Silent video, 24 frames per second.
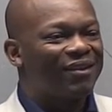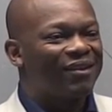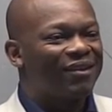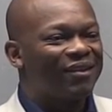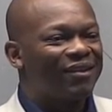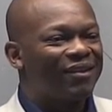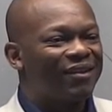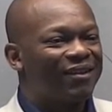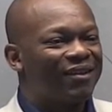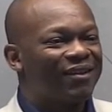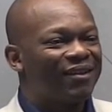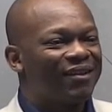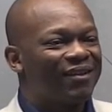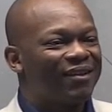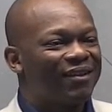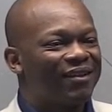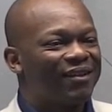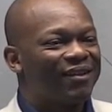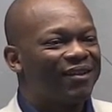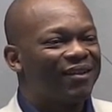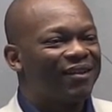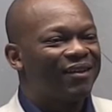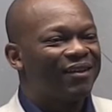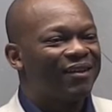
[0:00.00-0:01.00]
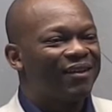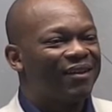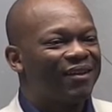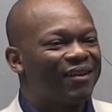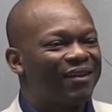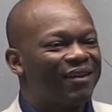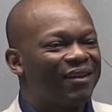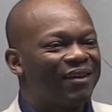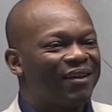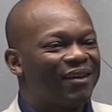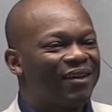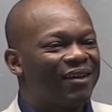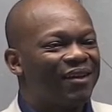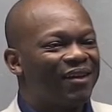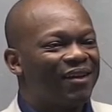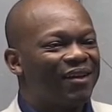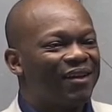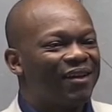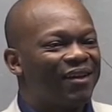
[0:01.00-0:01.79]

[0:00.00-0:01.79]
(silence)